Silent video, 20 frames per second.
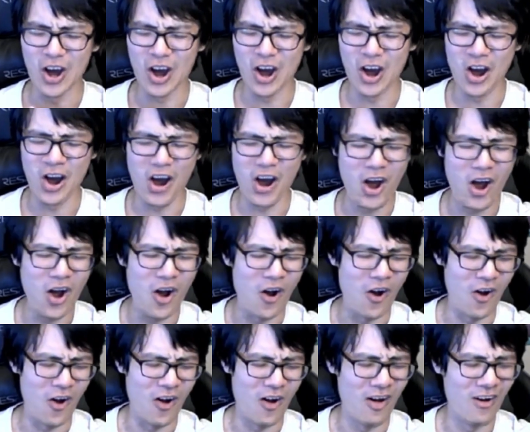
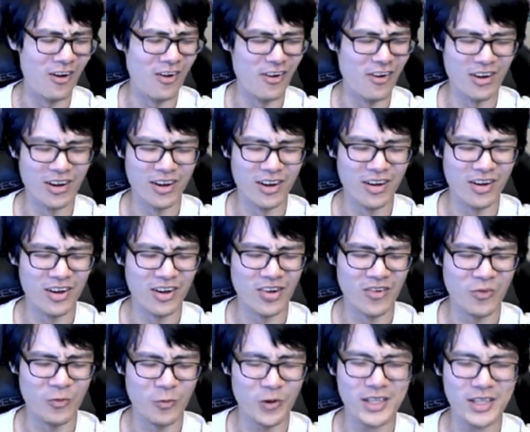oh,
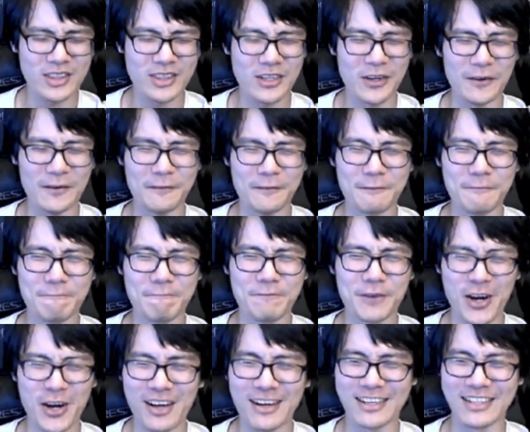what the
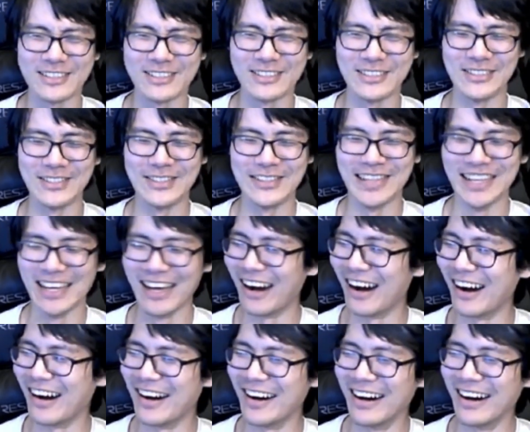fuck, dude?
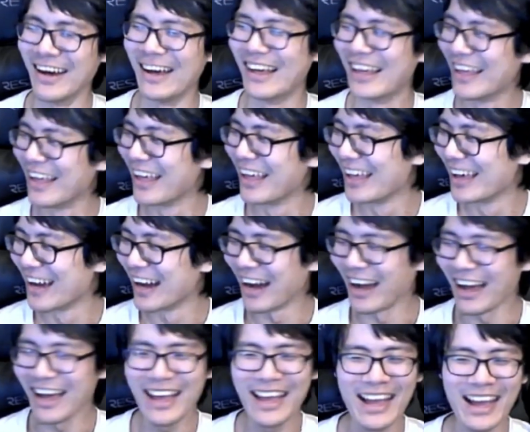
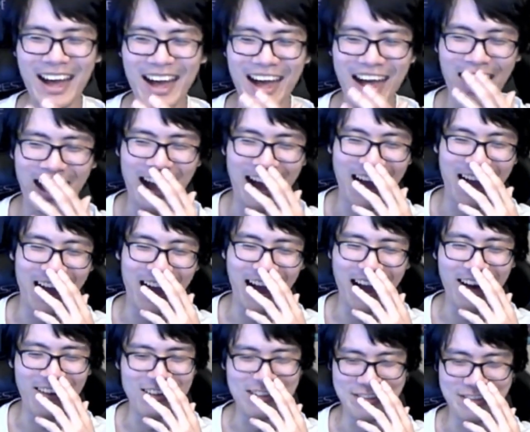I
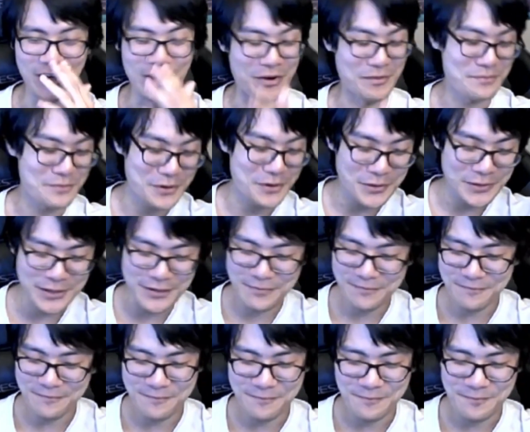was
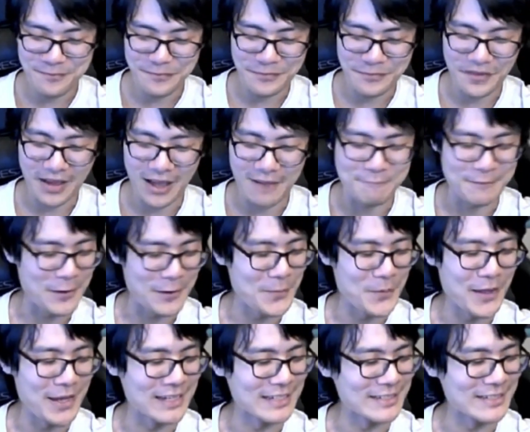heartbroken. I felt
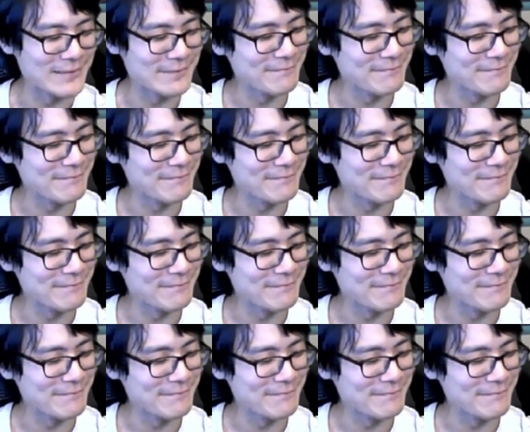like